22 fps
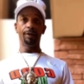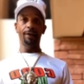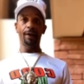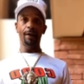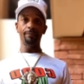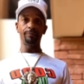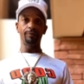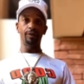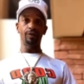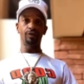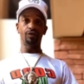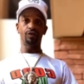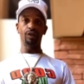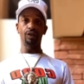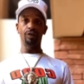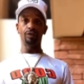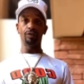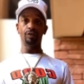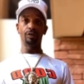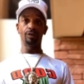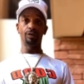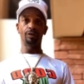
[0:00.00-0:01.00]
And I'm just
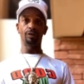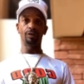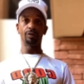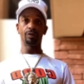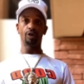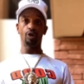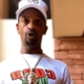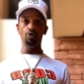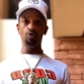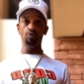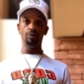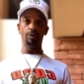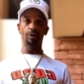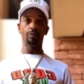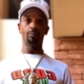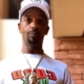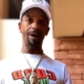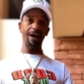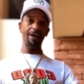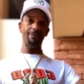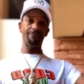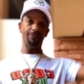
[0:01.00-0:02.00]
sitting here cool.
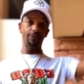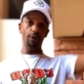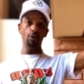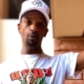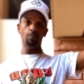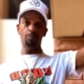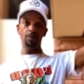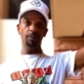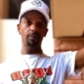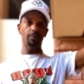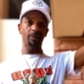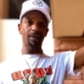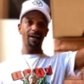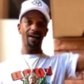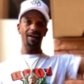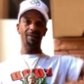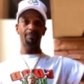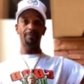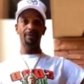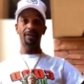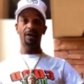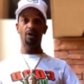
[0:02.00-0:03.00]
Why four people
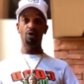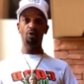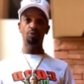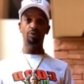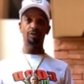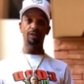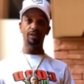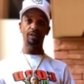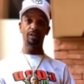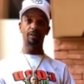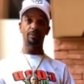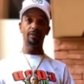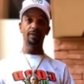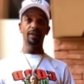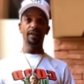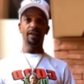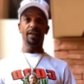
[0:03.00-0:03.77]
gotta be holding him?